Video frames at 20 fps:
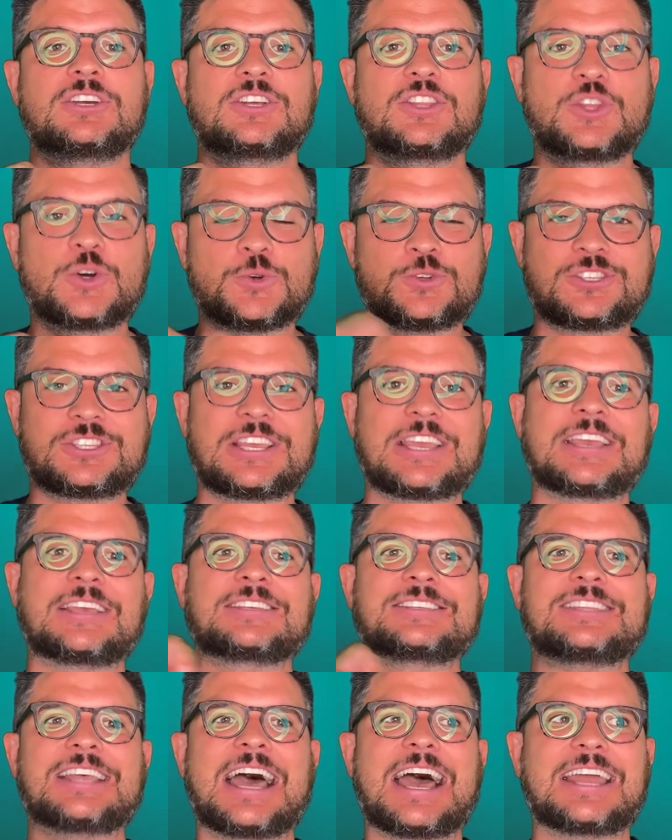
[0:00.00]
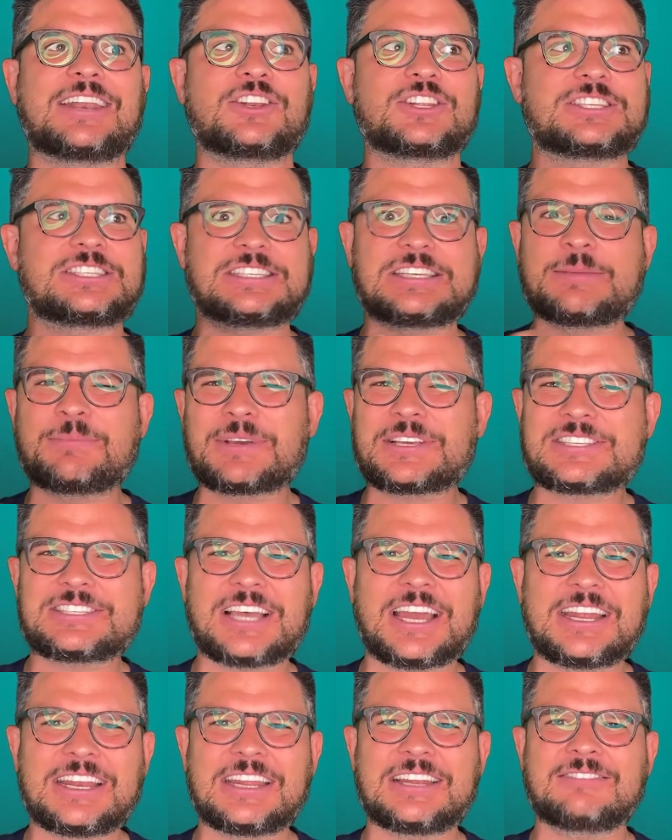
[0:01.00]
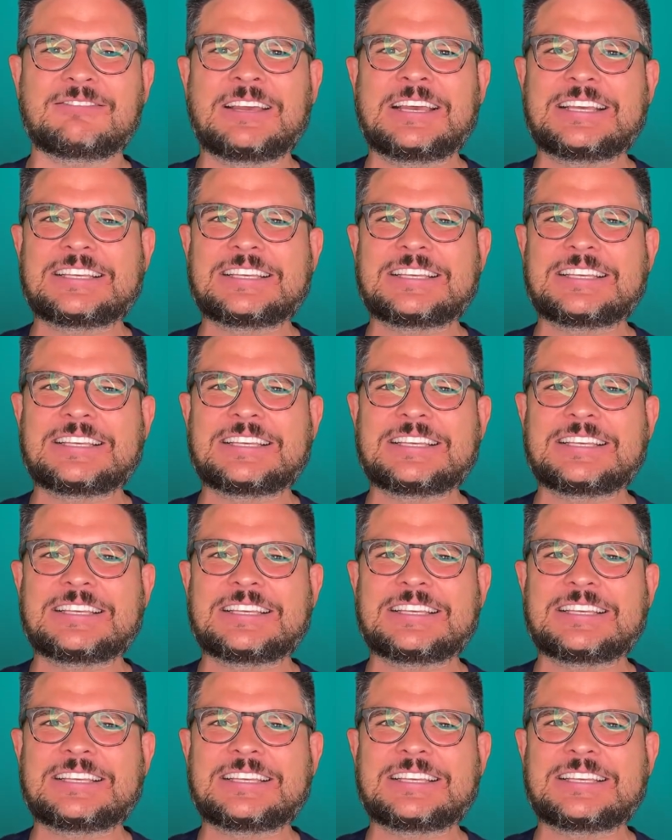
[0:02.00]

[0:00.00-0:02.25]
those things that seem exciting,